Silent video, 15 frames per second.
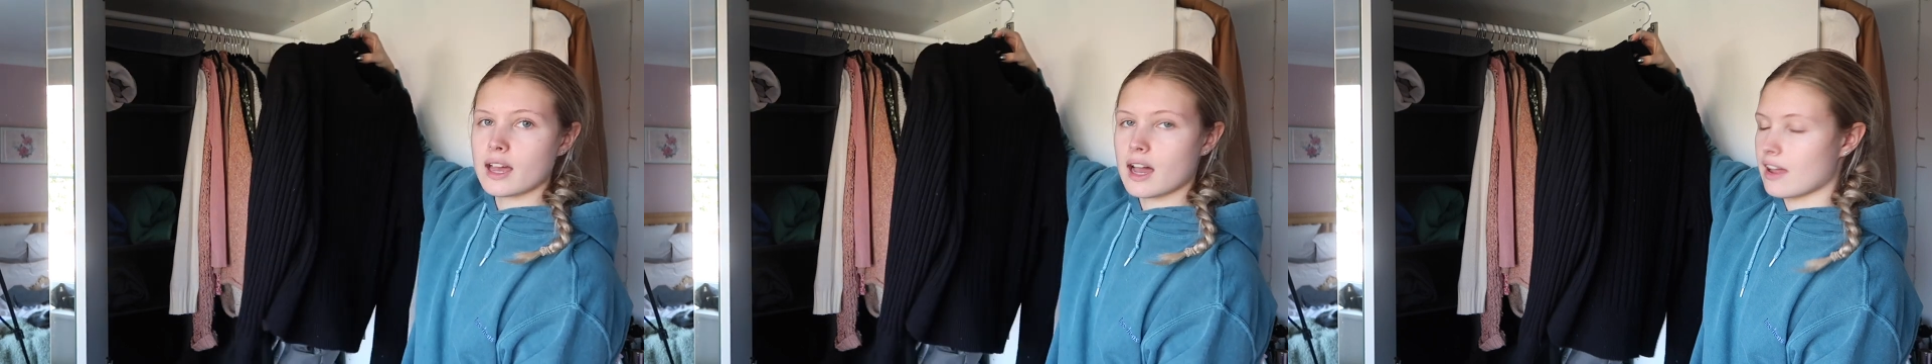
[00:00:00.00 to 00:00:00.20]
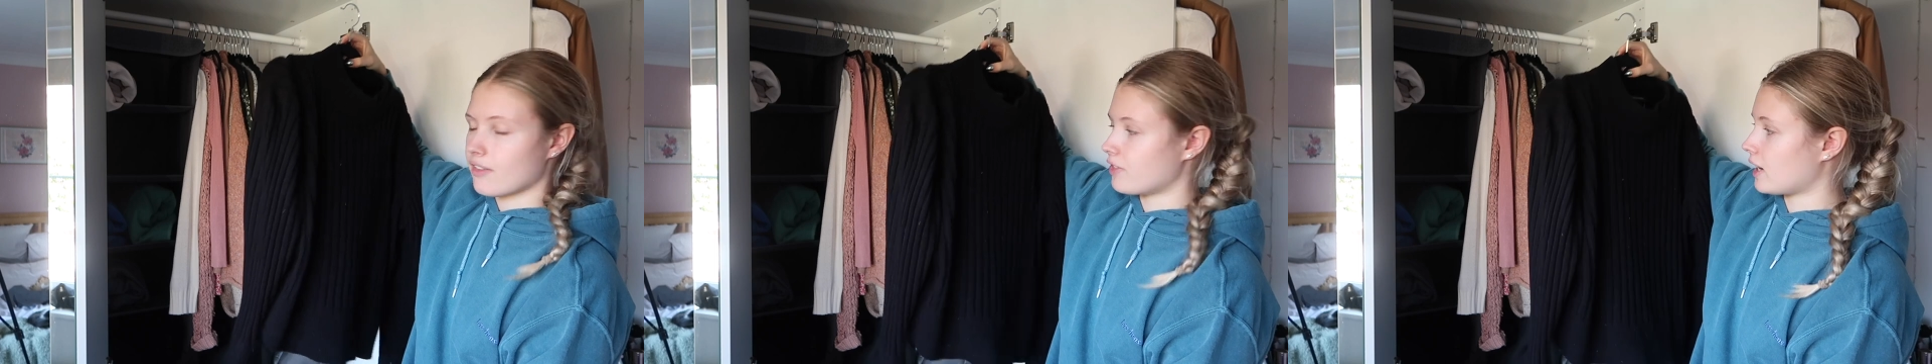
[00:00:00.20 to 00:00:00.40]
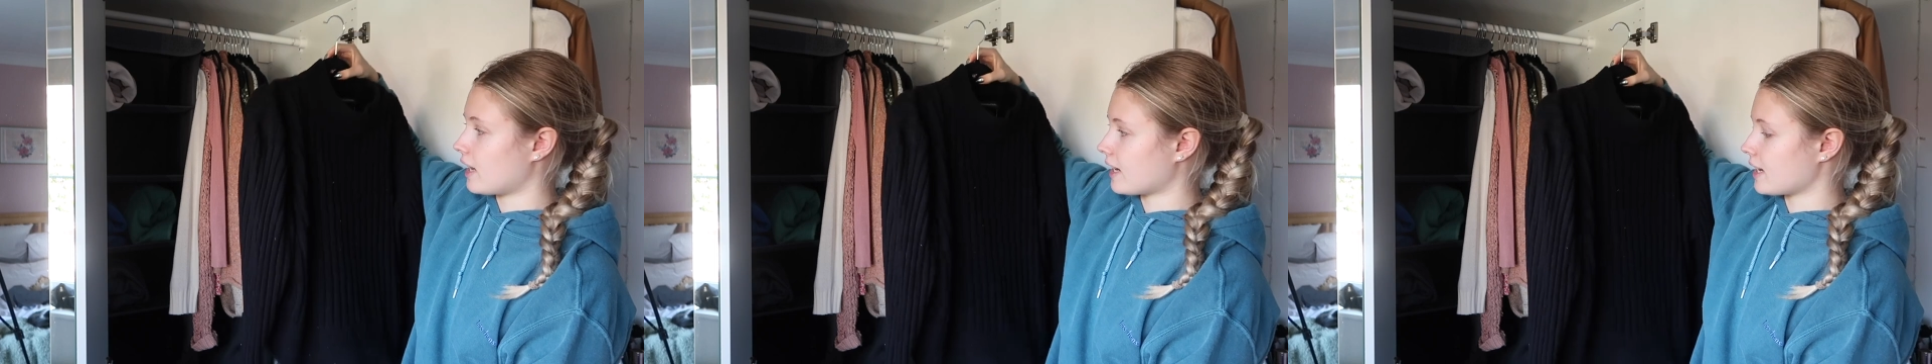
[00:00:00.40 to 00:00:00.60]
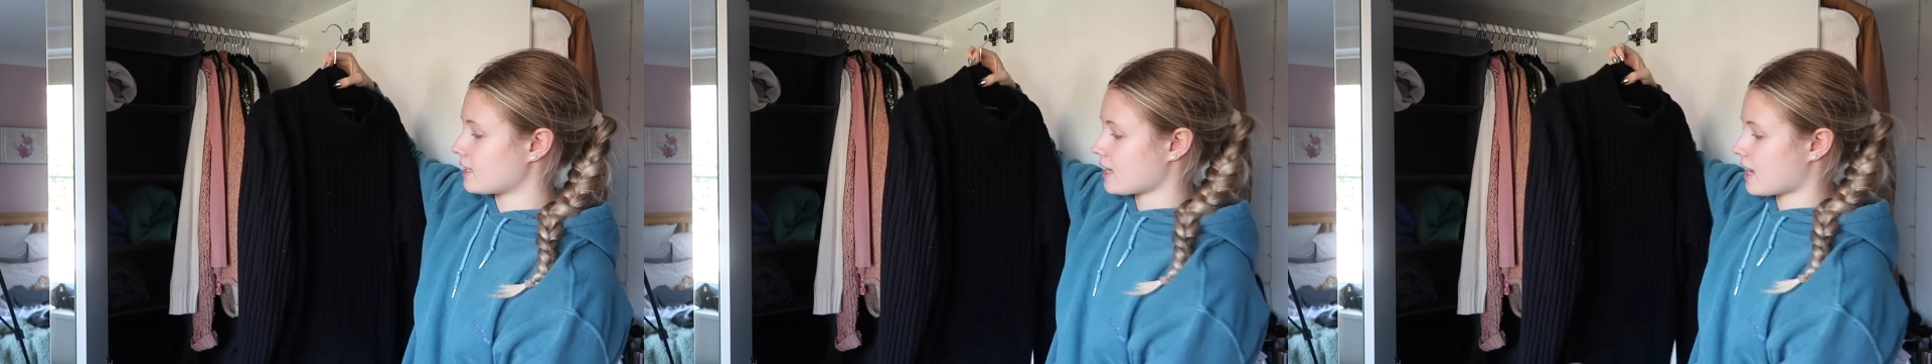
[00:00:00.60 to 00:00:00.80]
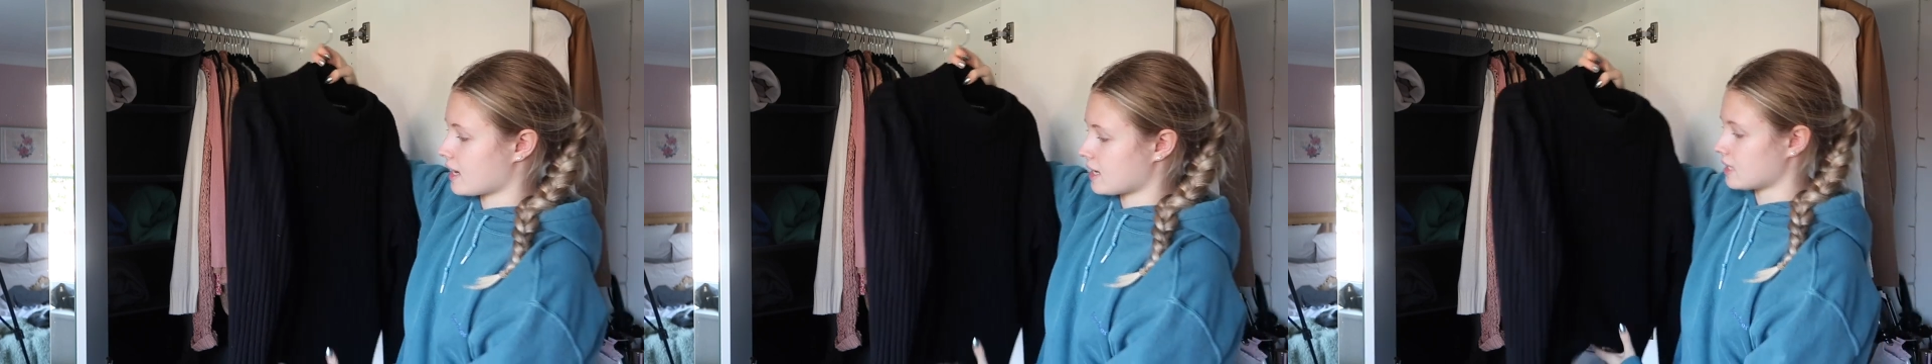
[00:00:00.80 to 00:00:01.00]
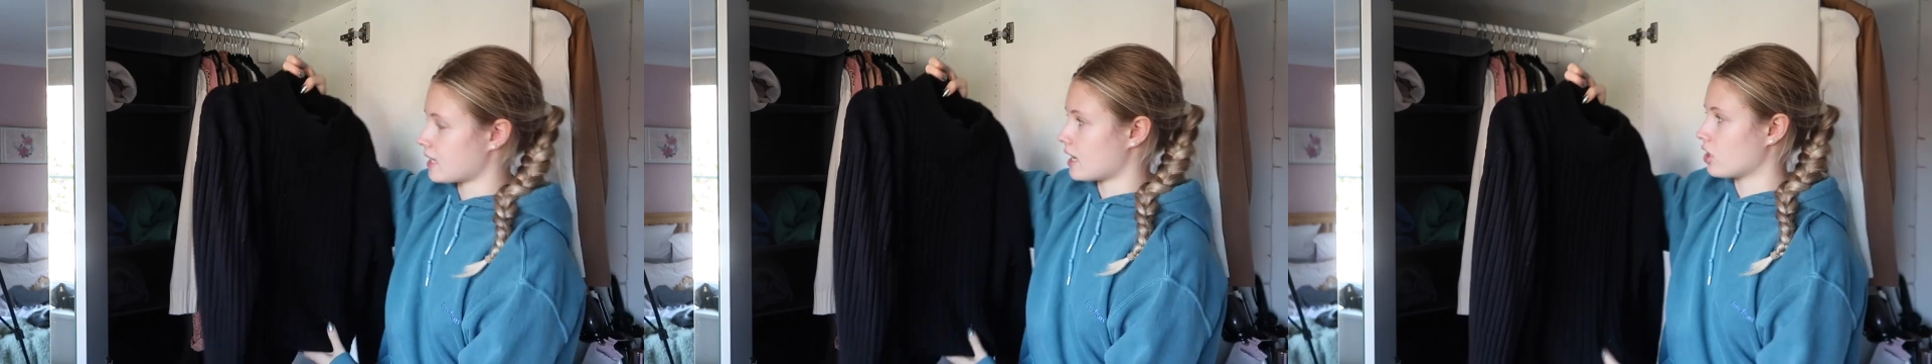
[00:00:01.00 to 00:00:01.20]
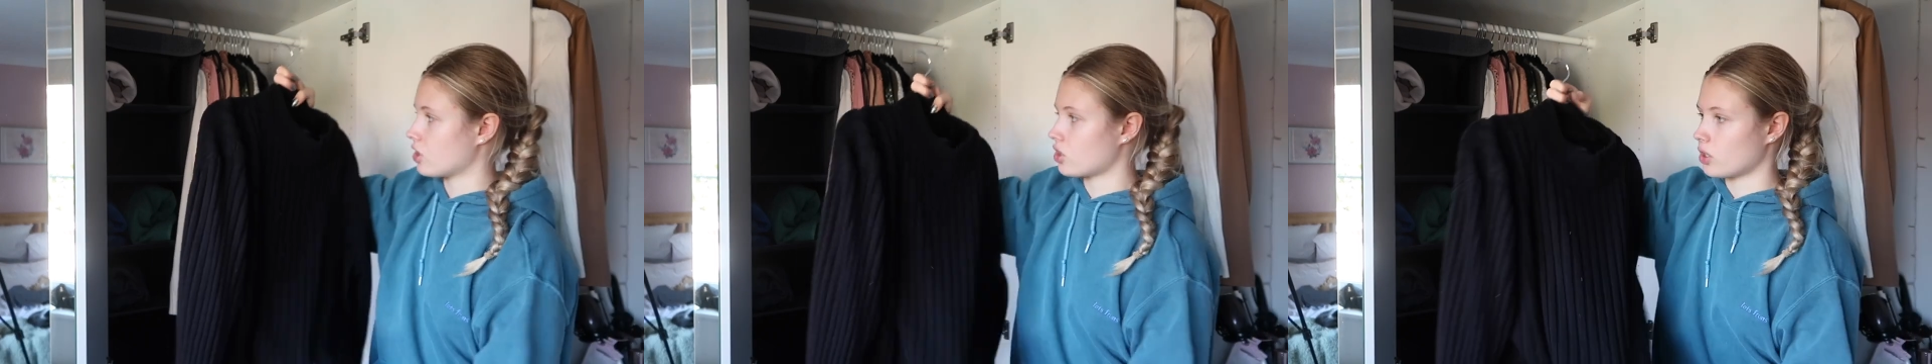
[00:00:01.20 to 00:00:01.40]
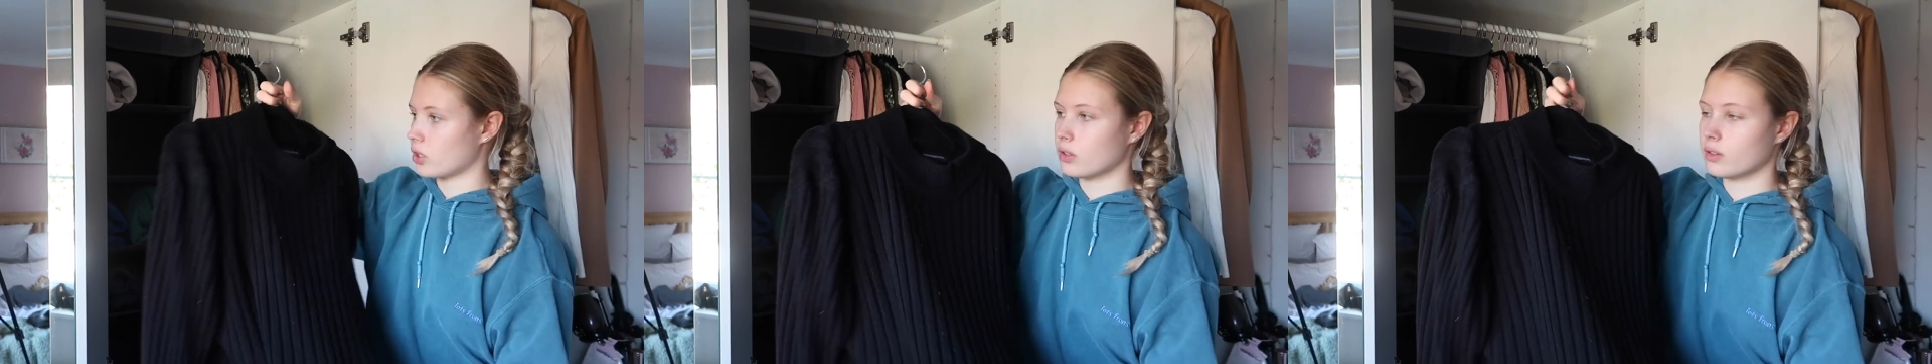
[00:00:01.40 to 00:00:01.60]
I feel like it's an
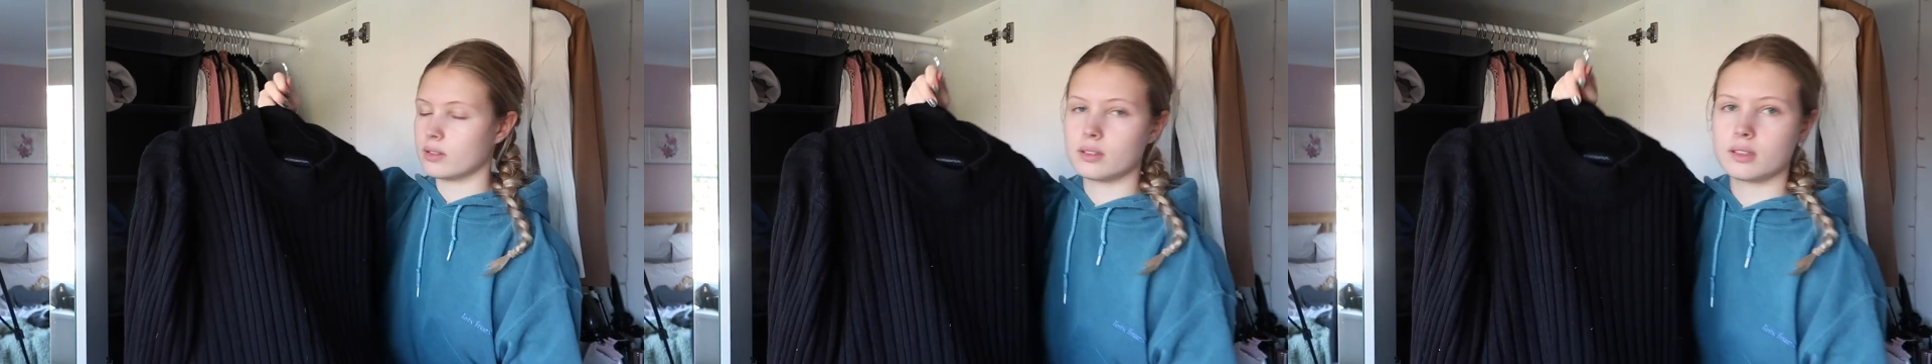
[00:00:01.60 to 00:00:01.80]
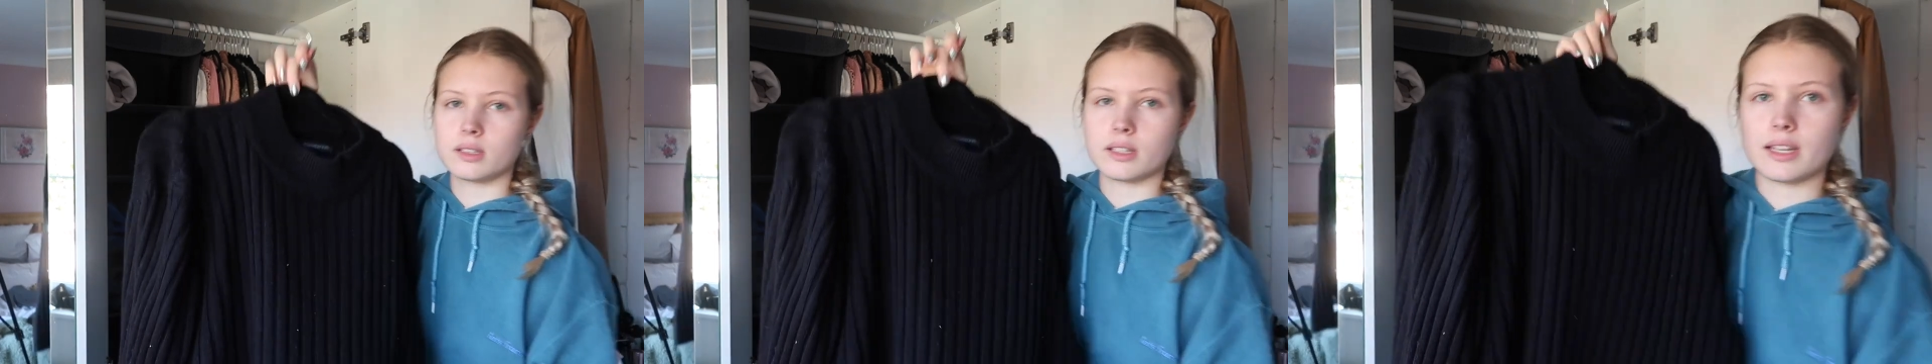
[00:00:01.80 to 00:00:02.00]
essential.